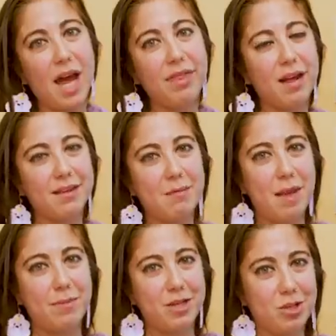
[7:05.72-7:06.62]
I thought that
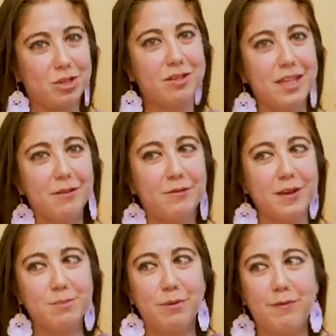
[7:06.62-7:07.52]
maybe I should clean the
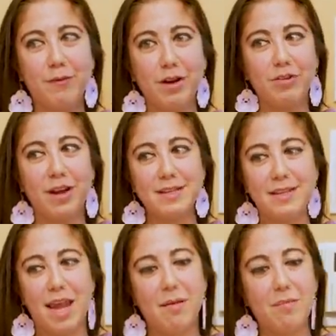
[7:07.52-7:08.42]
fridge before you guys
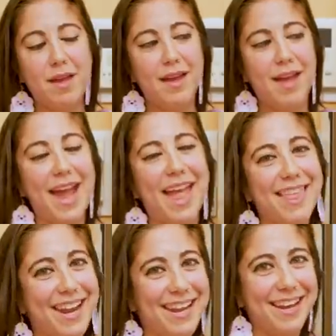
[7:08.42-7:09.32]
came and
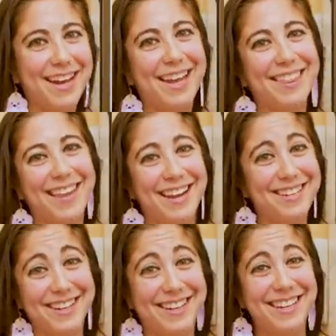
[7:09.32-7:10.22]
then I and then I
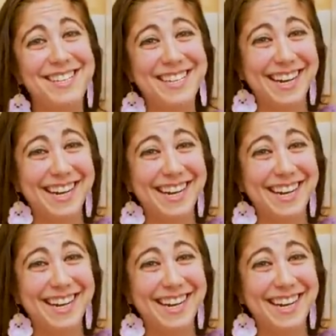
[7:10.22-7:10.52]
didn't.